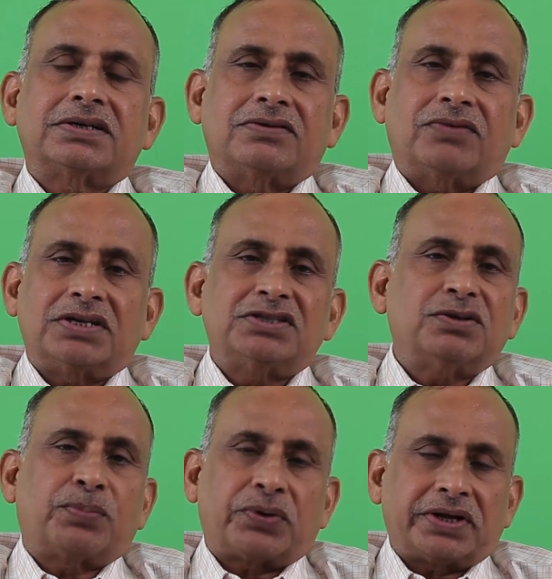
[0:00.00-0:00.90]
what is the
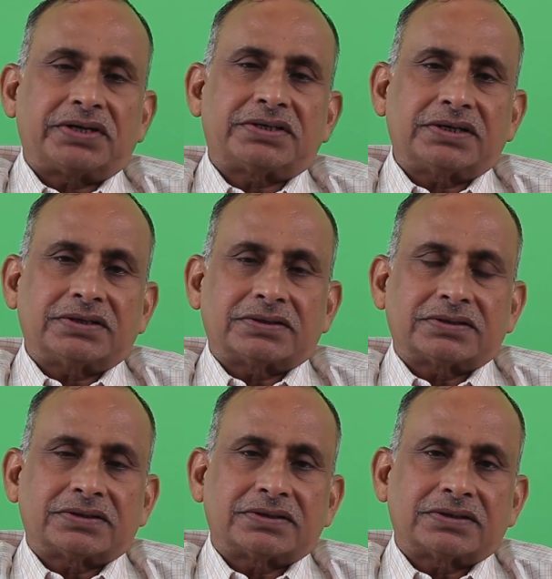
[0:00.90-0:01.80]
protection,
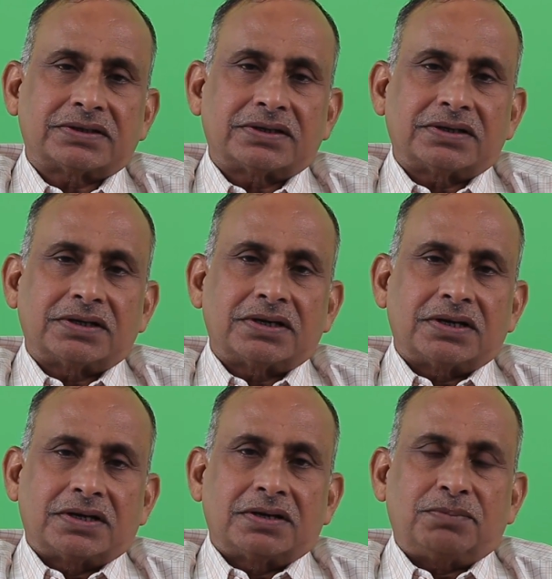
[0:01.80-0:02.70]

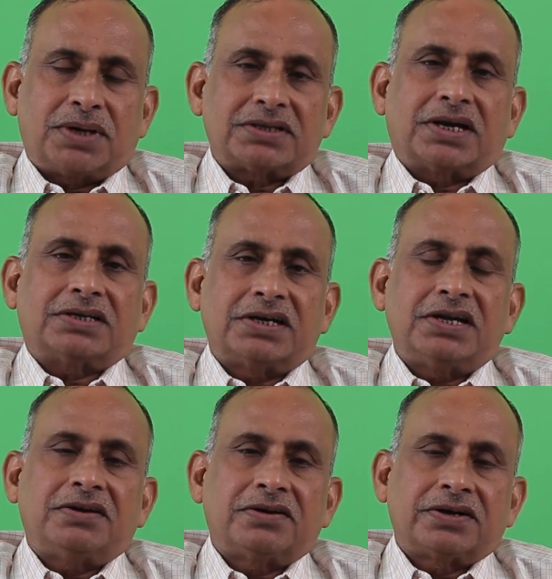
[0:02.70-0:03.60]
because
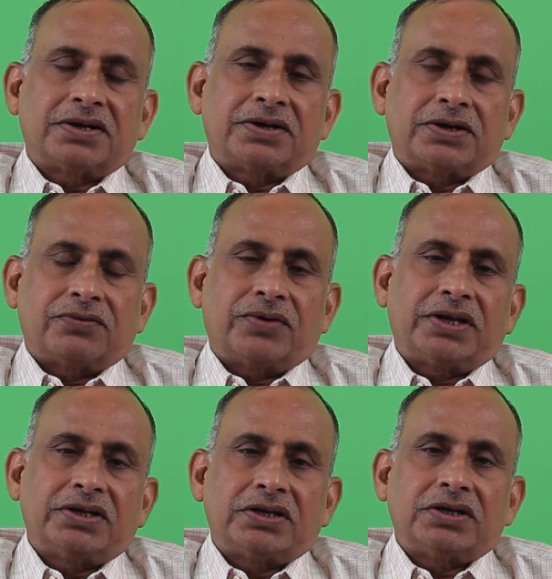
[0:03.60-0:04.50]
naturally
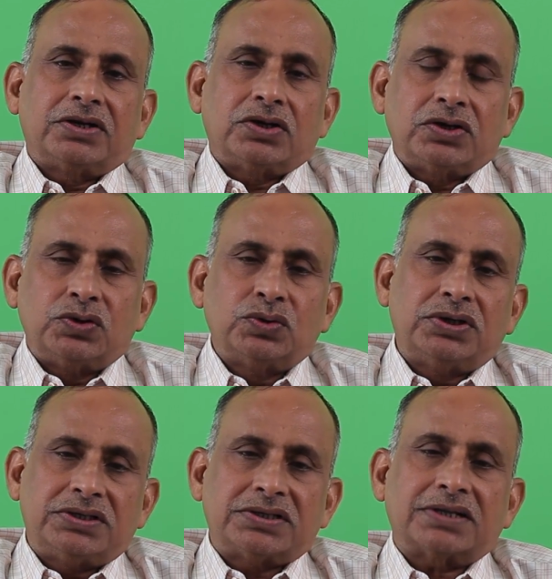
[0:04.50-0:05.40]
when you
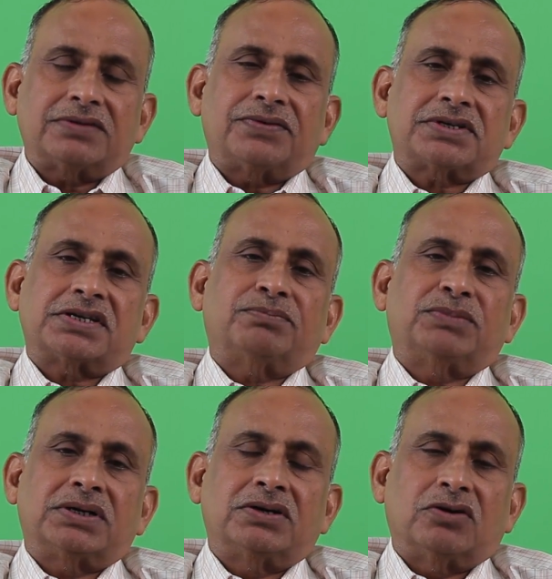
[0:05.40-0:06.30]
discharge the function of
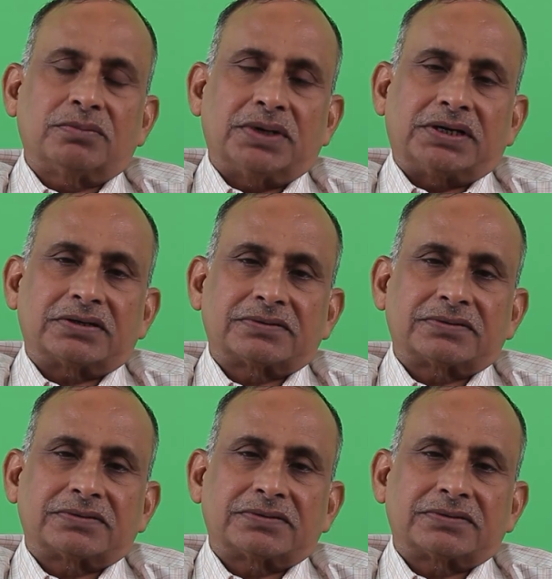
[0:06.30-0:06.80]
the government,